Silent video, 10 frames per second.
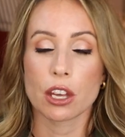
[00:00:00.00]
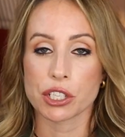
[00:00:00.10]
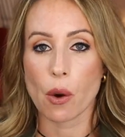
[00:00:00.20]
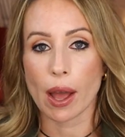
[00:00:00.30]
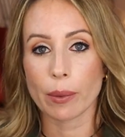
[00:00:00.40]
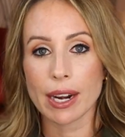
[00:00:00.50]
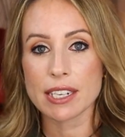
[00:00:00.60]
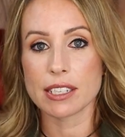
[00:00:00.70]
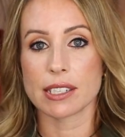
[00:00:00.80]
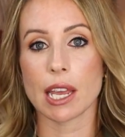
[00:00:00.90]
So I
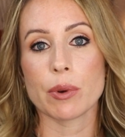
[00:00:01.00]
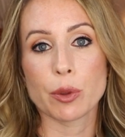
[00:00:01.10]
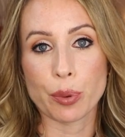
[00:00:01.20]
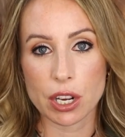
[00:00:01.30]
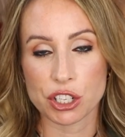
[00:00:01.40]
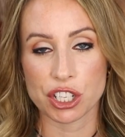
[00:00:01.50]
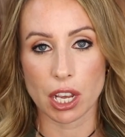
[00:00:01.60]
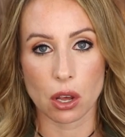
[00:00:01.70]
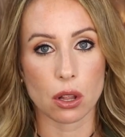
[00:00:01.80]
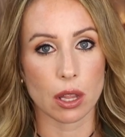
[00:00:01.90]
wanted to stay with brushed
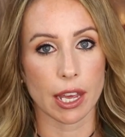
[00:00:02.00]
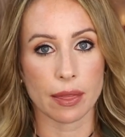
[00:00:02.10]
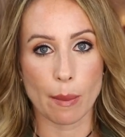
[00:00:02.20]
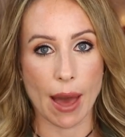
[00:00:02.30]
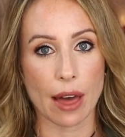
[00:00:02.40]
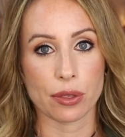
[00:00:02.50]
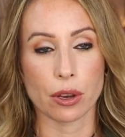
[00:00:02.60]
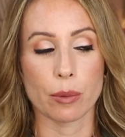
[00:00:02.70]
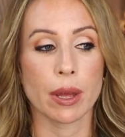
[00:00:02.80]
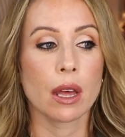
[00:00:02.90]
nickel in the
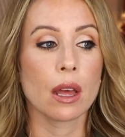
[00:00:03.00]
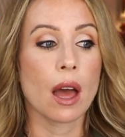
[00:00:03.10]
bathroom.